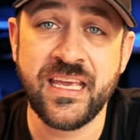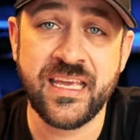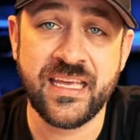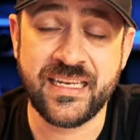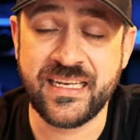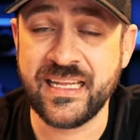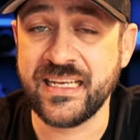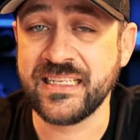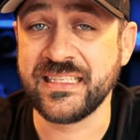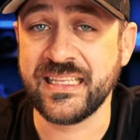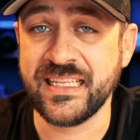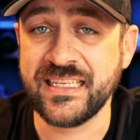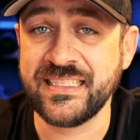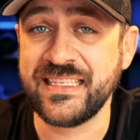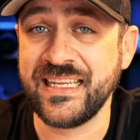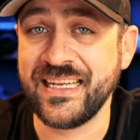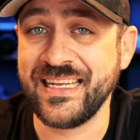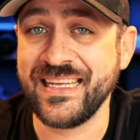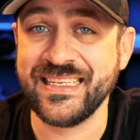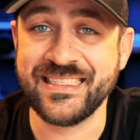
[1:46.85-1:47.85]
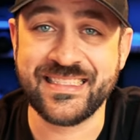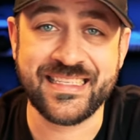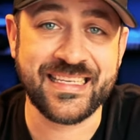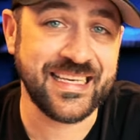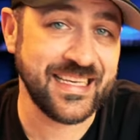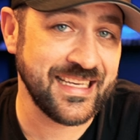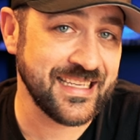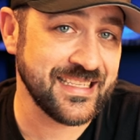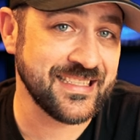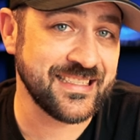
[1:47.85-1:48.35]
It does list it as
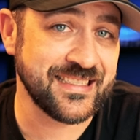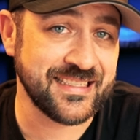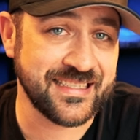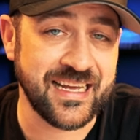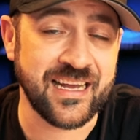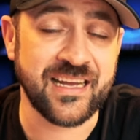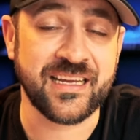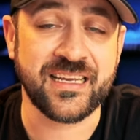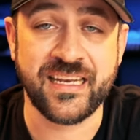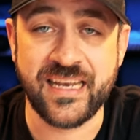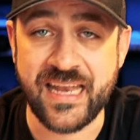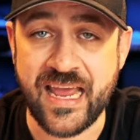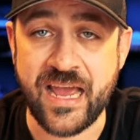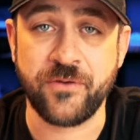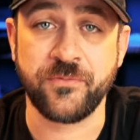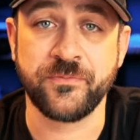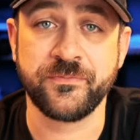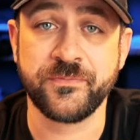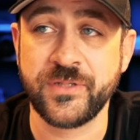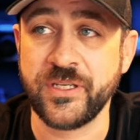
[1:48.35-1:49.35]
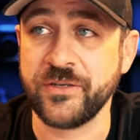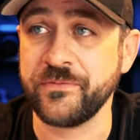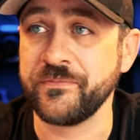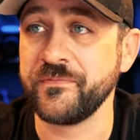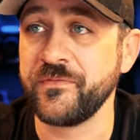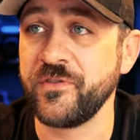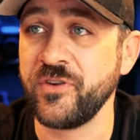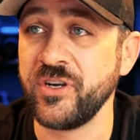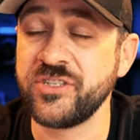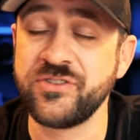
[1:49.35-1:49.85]
in stock now. So
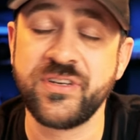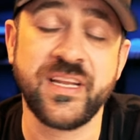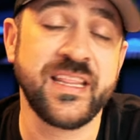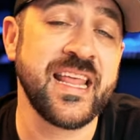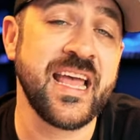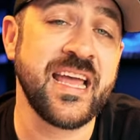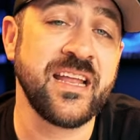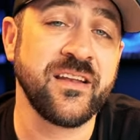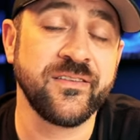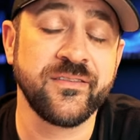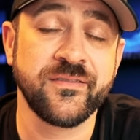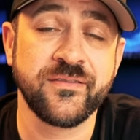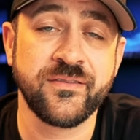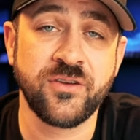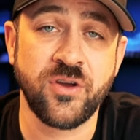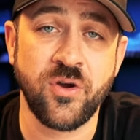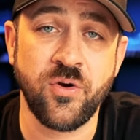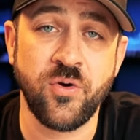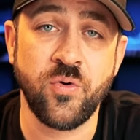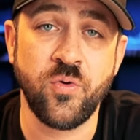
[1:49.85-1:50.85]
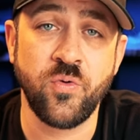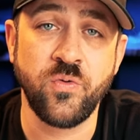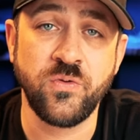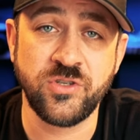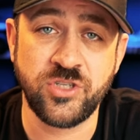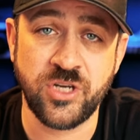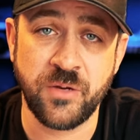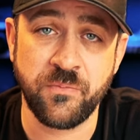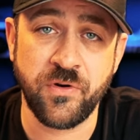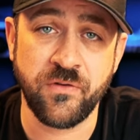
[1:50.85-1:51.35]
if you're interested in that, go
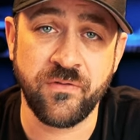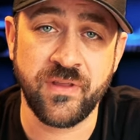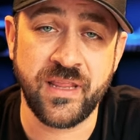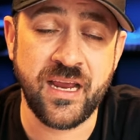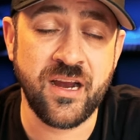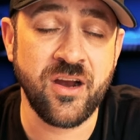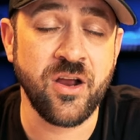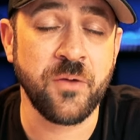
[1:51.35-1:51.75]
jump over there.